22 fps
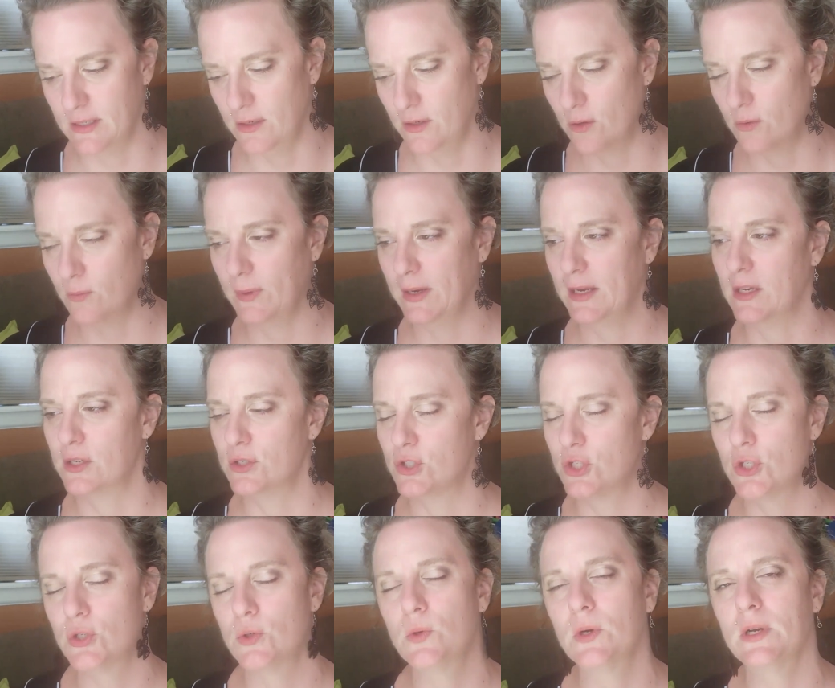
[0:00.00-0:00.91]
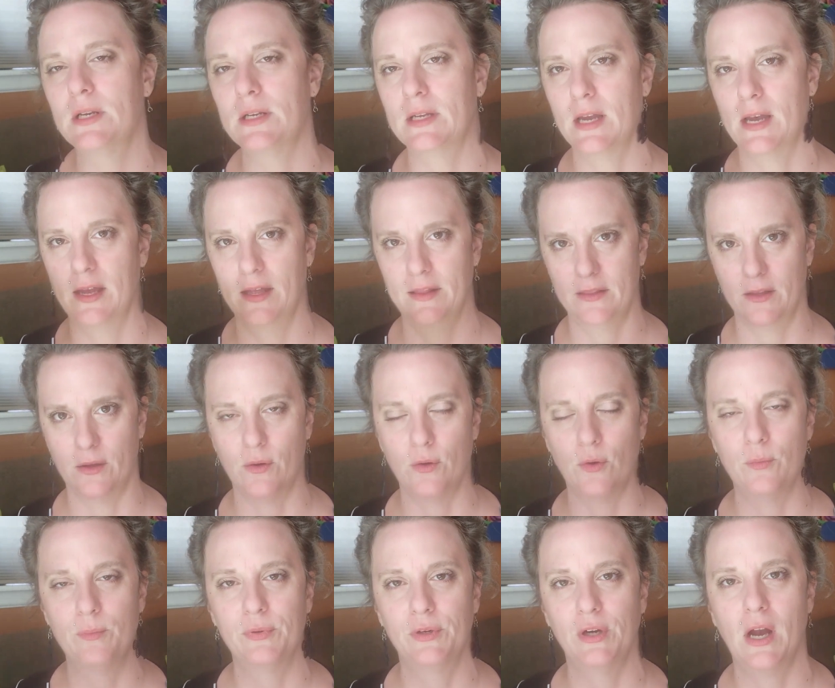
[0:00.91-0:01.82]
You know, we can shortcut the
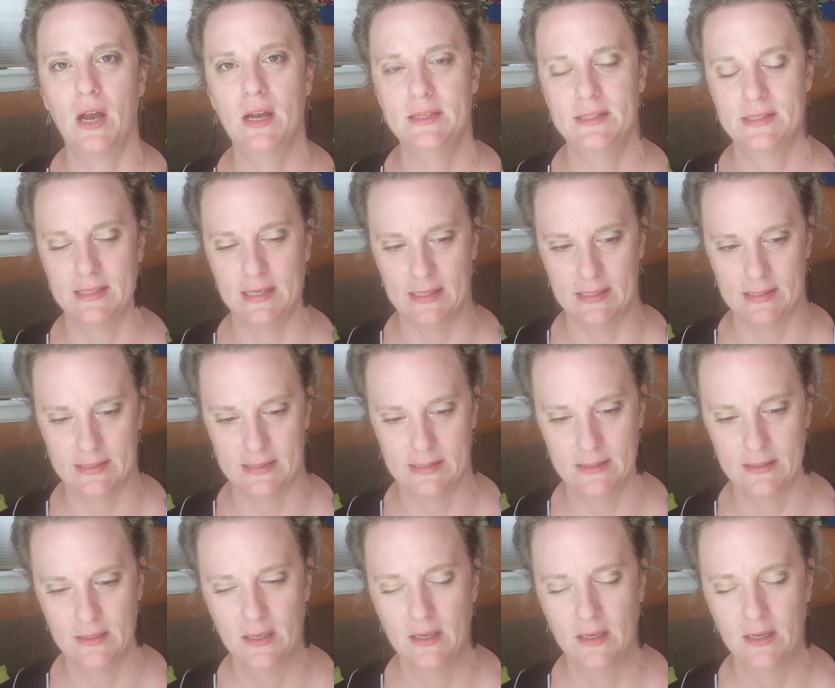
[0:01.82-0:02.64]
whole process,